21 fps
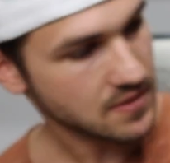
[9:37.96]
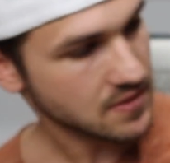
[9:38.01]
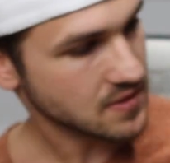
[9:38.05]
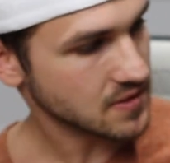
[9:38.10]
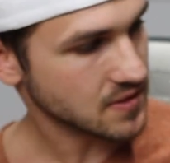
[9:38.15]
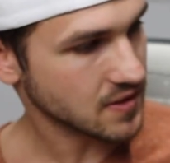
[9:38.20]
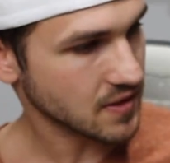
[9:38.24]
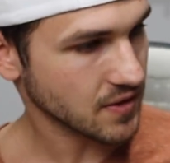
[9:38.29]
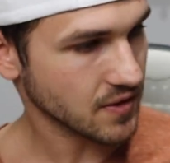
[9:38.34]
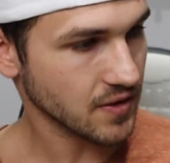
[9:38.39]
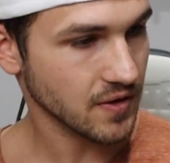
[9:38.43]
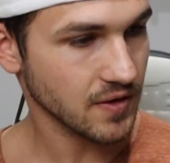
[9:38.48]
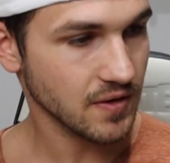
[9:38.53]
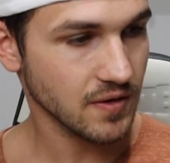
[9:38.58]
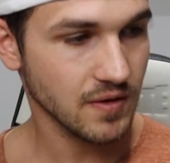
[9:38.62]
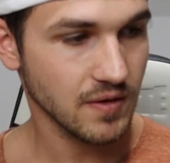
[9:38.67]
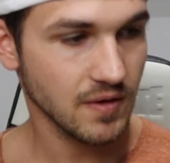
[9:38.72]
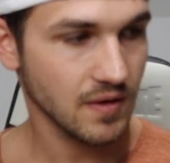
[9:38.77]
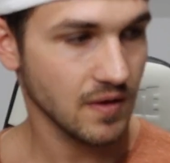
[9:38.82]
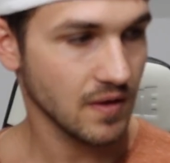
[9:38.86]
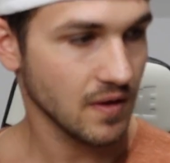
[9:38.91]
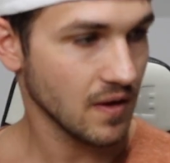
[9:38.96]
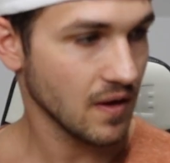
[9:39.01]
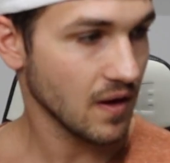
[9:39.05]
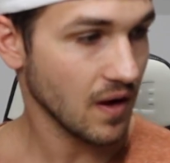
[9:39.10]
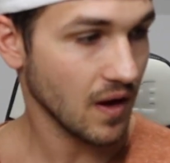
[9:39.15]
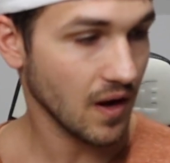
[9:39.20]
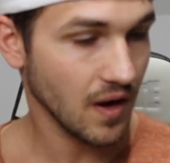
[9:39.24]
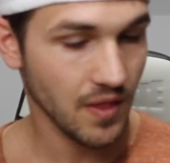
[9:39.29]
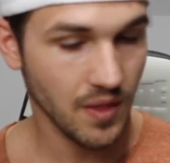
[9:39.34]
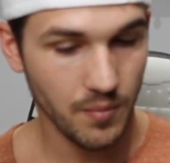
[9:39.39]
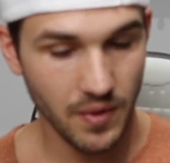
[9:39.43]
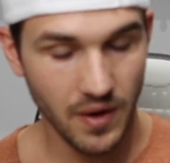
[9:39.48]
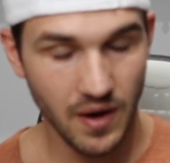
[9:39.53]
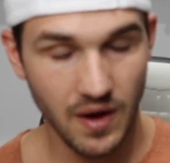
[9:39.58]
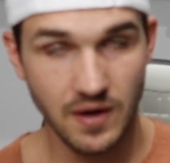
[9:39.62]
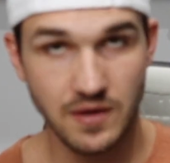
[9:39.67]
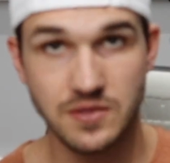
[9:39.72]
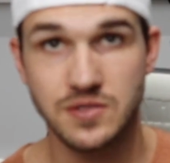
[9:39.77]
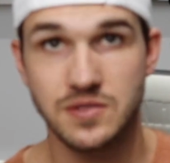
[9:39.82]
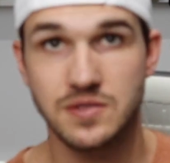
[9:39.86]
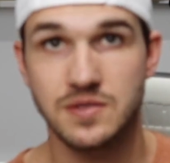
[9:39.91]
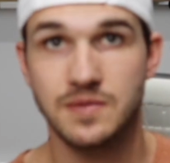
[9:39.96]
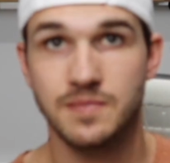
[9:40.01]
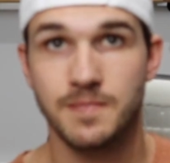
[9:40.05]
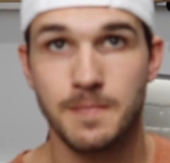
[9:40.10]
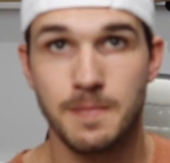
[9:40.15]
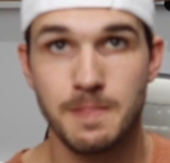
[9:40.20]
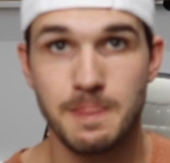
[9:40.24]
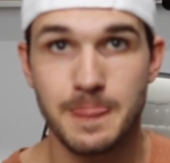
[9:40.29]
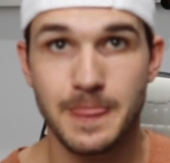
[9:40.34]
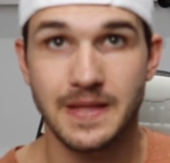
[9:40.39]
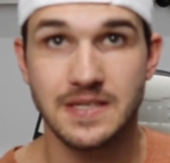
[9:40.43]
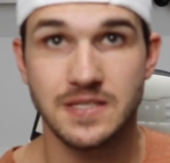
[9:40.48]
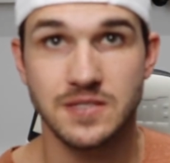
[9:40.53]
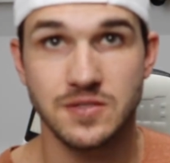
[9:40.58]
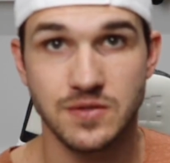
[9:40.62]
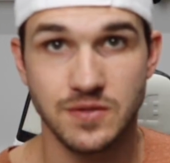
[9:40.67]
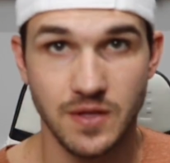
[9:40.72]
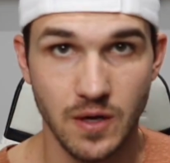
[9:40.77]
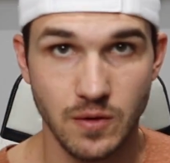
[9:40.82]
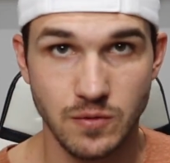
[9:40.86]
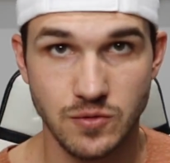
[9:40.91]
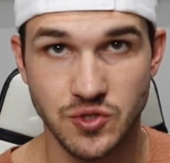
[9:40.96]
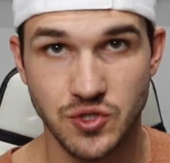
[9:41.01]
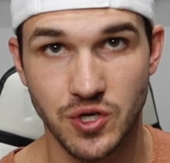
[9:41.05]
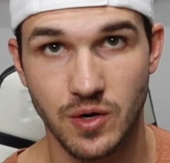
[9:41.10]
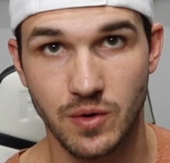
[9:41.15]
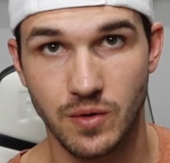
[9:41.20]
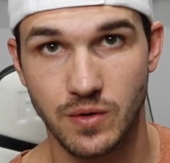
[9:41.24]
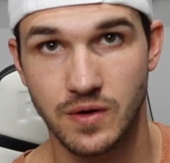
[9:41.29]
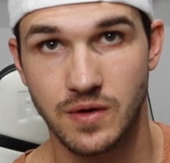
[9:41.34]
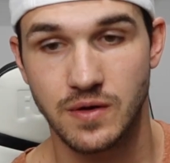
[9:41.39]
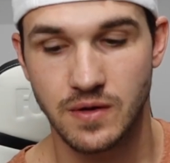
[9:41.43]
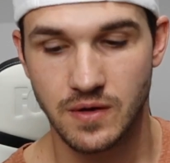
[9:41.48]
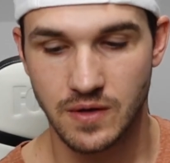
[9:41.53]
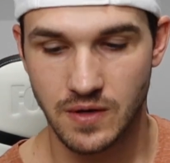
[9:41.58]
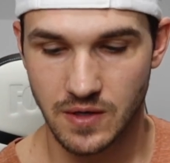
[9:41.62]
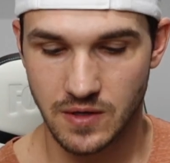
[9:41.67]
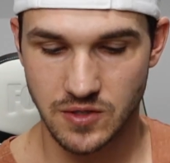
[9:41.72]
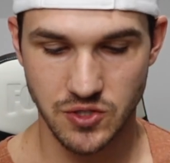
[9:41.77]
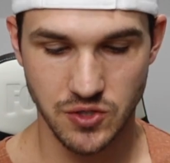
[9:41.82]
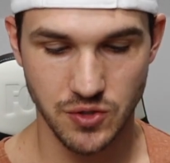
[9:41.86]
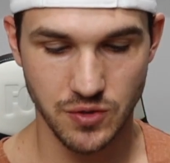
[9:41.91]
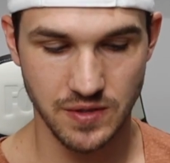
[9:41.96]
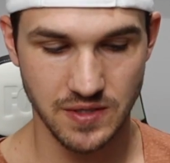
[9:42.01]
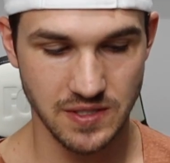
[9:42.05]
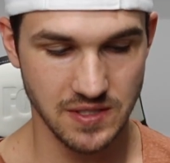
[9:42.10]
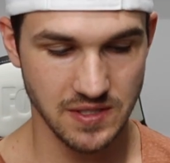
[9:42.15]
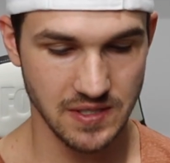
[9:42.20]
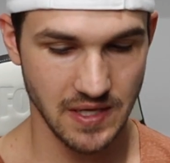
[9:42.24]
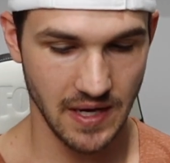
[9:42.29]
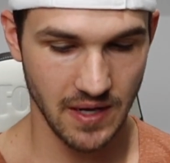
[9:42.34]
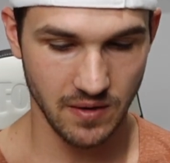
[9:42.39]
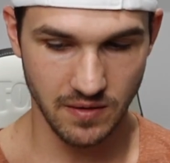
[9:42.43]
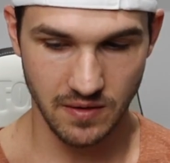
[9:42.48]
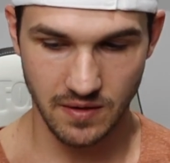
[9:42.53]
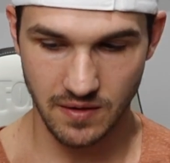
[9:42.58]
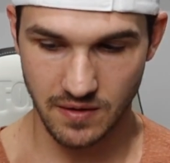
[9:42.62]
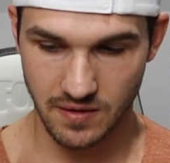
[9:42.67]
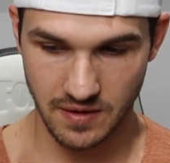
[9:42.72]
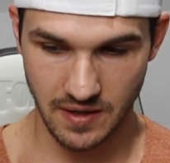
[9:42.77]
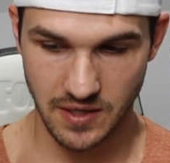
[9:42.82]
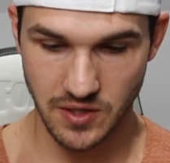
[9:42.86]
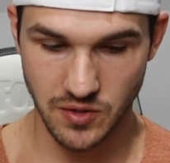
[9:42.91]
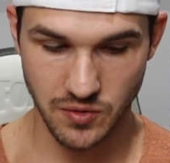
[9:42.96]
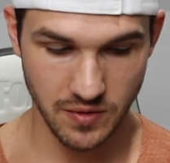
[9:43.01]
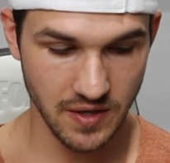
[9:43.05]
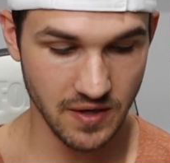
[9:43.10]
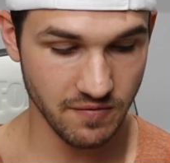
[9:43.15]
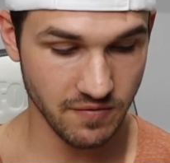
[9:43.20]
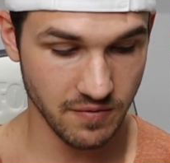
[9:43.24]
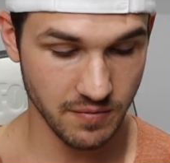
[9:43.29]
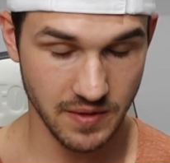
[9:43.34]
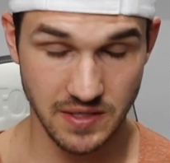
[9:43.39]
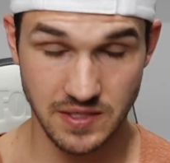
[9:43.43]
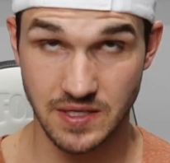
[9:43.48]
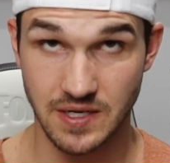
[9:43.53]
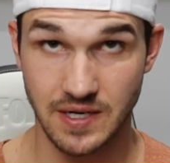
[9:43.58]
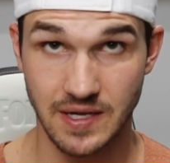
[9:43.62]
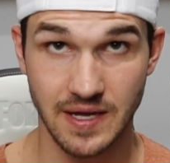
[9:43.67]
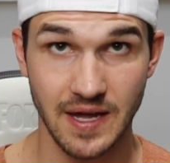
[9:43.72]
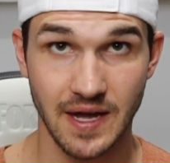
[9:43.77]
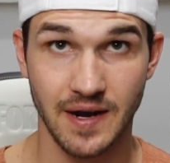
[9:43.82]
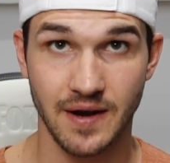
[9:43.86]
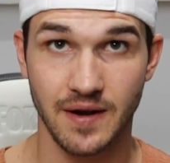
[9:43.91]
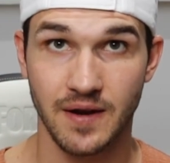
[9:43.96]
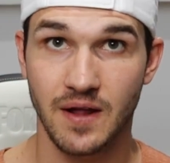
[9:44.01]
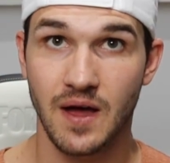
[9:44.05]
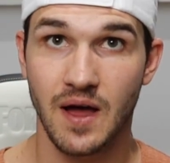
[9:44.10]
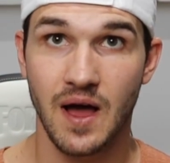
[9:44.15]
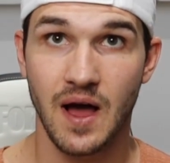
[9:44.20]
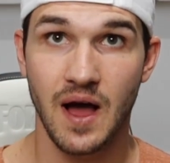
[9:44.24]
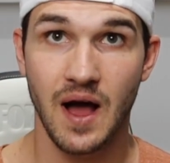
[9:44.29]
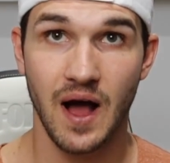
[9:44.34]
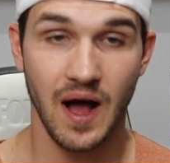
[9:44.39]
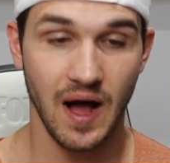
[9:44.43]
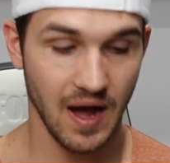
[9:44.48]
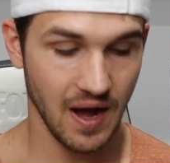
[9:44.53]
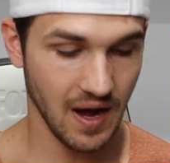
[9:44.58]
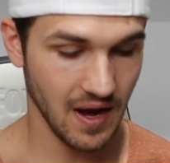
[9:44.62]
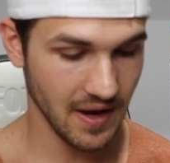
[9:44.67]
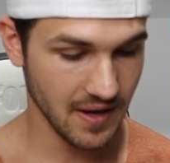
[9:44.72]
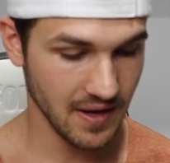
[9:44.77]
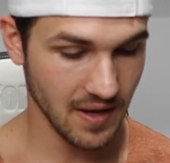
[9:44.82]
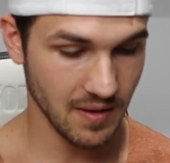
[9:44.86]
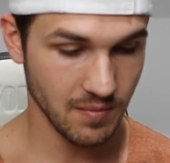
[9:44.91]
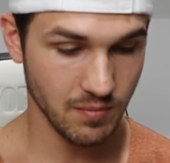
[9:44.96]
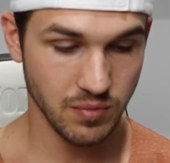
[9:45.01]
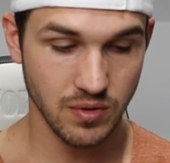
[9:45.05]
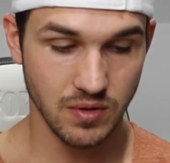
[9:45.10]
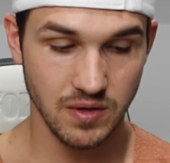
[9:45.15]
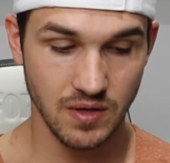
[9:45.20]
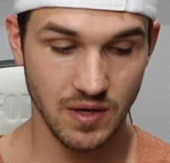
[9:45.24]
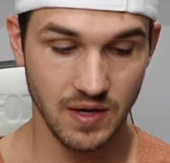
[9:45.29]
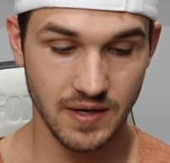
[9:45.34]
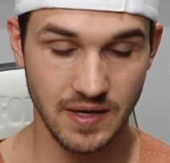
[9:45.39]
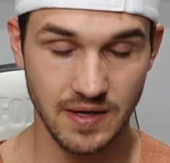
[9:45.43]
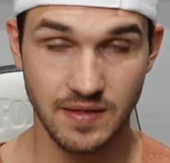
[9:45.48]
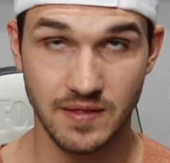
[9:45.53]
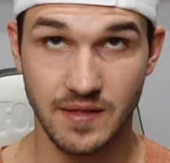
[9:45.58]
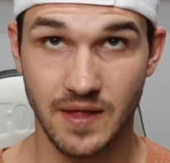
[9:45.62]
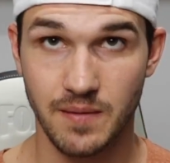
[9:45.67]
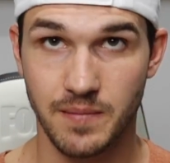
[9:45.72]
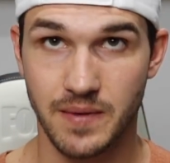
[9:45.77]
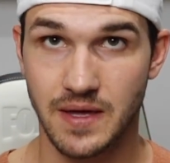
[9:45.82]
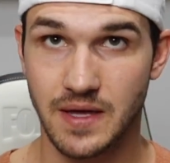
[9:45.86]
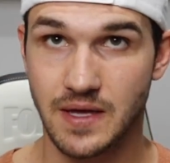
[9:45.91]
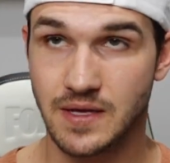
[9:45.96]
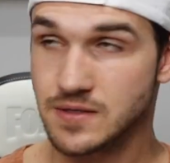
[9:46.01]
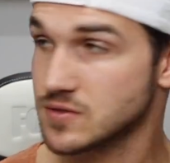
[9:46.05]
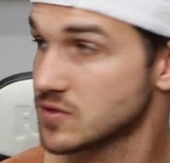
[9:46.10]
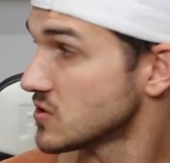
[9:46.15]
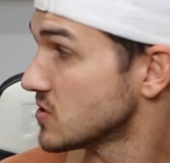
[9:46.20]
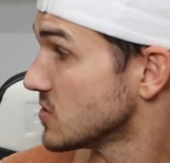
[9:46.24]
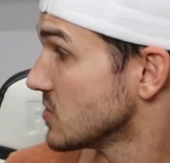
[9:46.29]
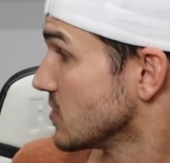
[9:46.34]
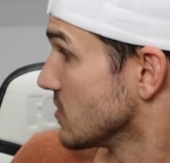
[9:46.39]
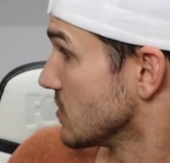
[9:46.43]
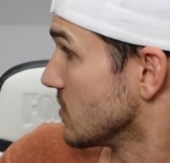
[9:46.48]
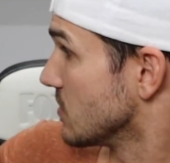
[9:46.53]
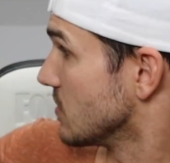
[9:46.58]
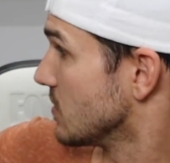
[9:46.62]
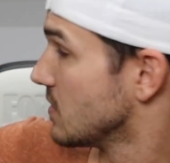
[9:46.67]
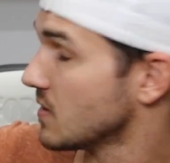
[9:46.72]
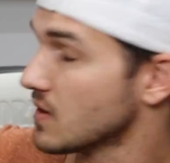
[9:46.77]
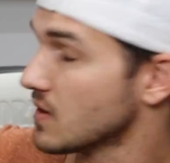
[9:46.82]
sticker on the box is no joke. So the sound that you get from these, and again, I am plugging them into